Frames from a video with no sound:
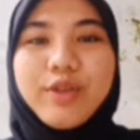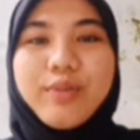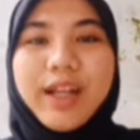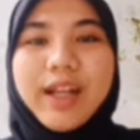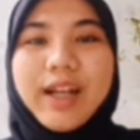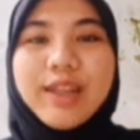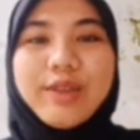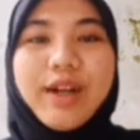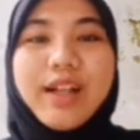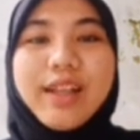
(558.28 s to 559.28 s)
mereka
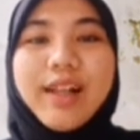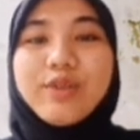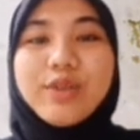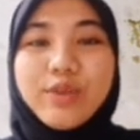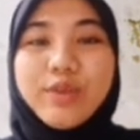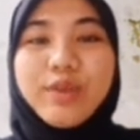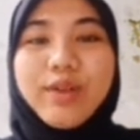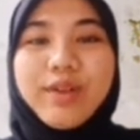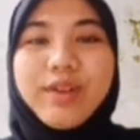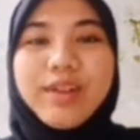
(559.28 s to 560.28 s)
itu hal yang lucu
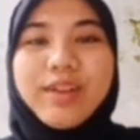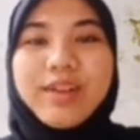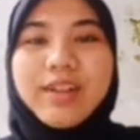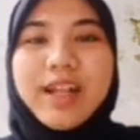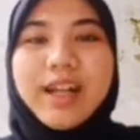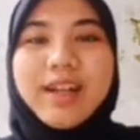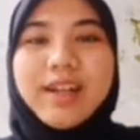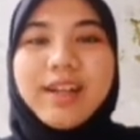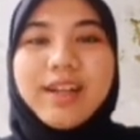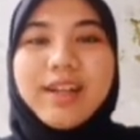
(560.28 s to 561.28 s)
dan
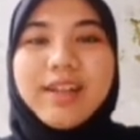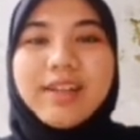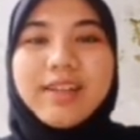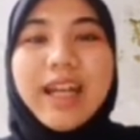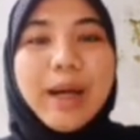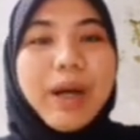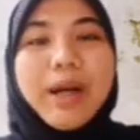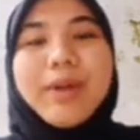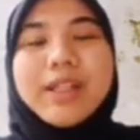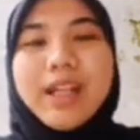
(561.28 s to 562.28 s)
tidak
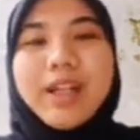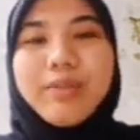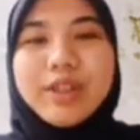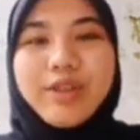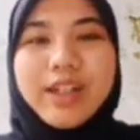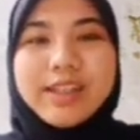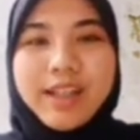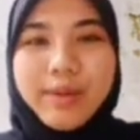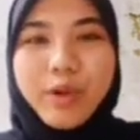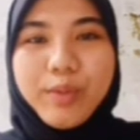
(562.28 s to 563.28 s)
apa-apa jika dimasukkan di
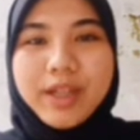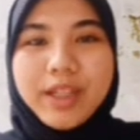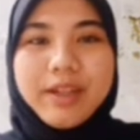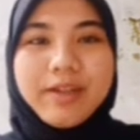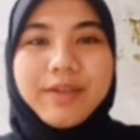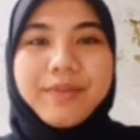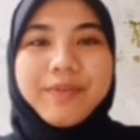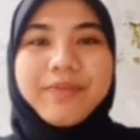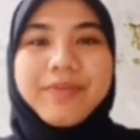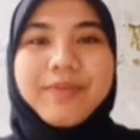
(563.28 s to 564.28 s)
stand-up comedy.
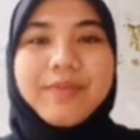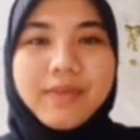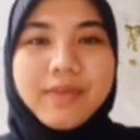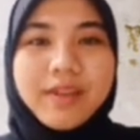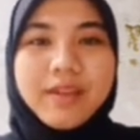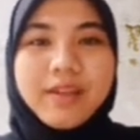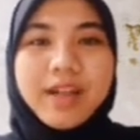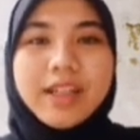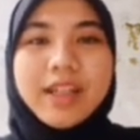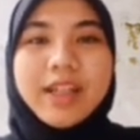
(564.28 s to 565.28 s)

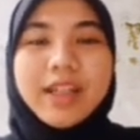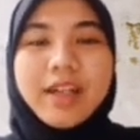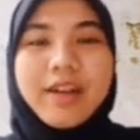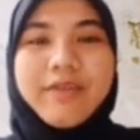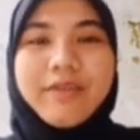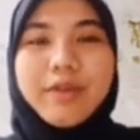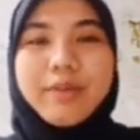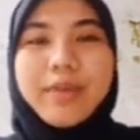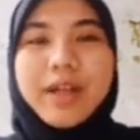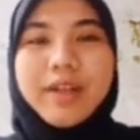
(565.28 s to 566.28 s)
I think enough for
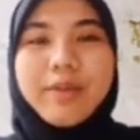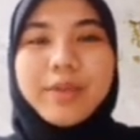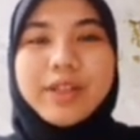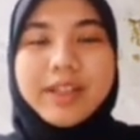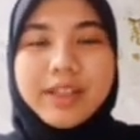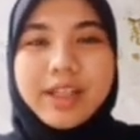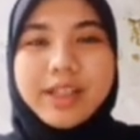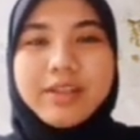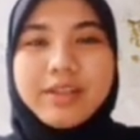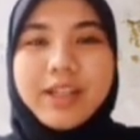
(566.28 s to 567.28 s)
my
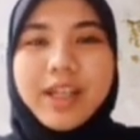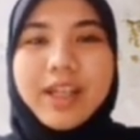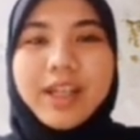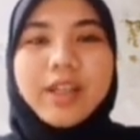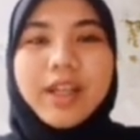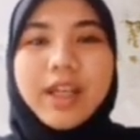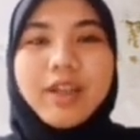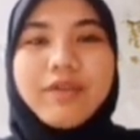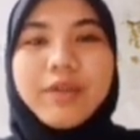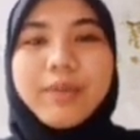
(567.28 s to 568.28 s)
presentation today. Thank
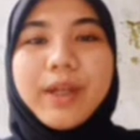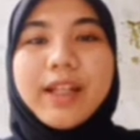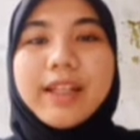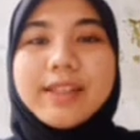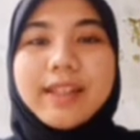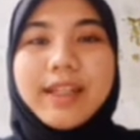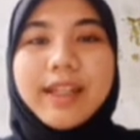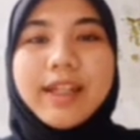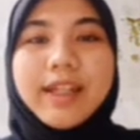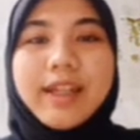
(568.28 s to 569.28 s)
you for being
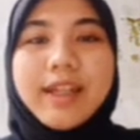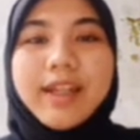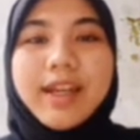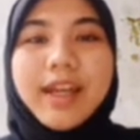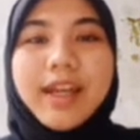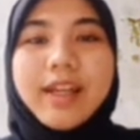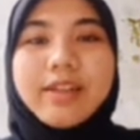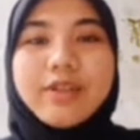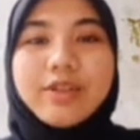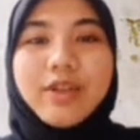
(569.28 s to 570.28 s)
listening
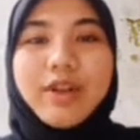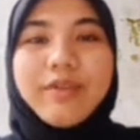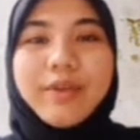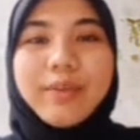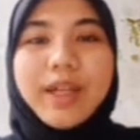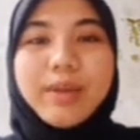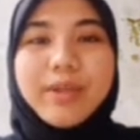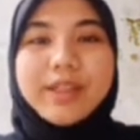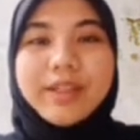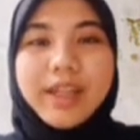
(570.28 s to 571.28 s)
and so sorry for many
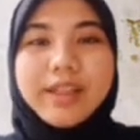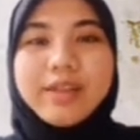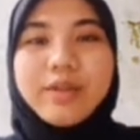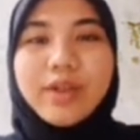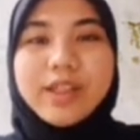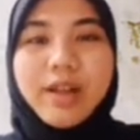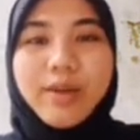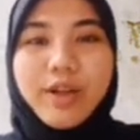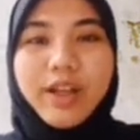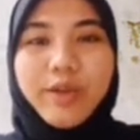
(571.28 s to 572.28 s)
mistakes.
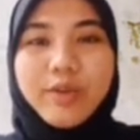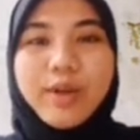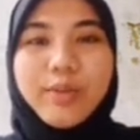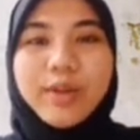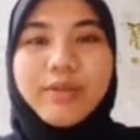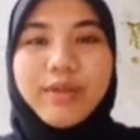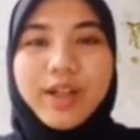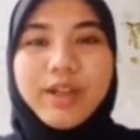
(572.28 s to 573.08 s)
Wassalamualaikum warahmatullahi